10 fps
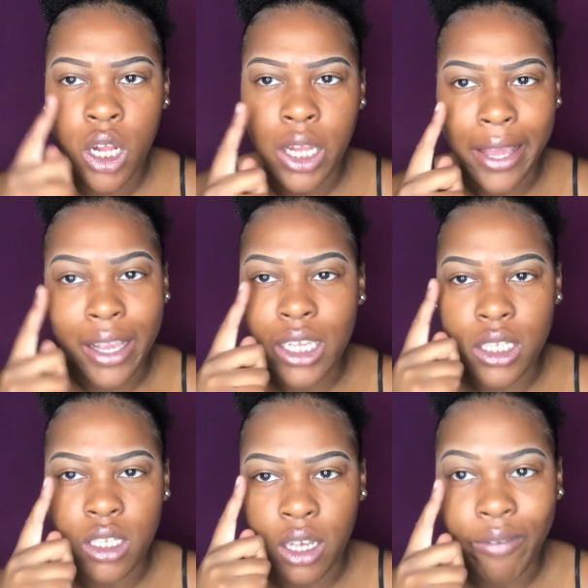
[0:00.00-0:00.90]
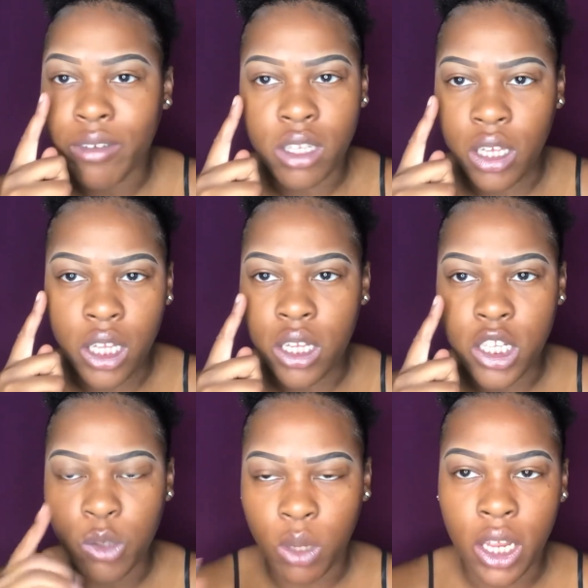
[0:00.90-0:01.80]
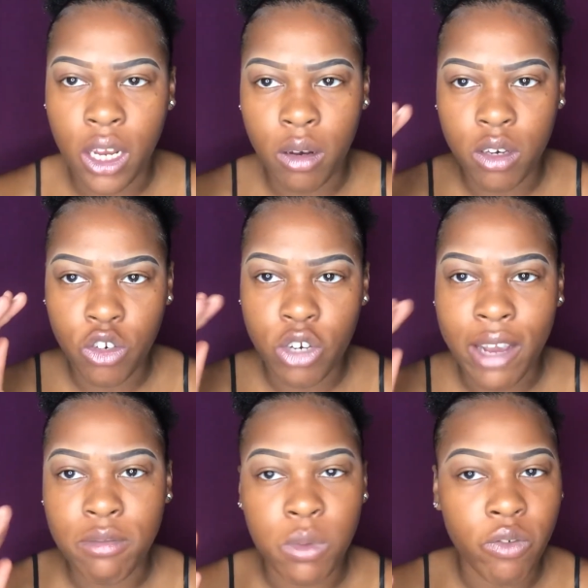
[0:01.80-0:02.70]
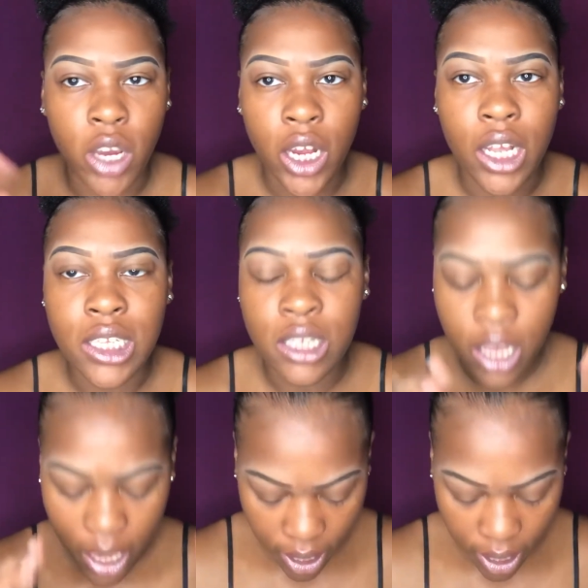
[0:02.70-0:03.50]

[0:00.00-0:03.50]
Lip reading: Like, it's definitely this one, and it drives me freaking nuts.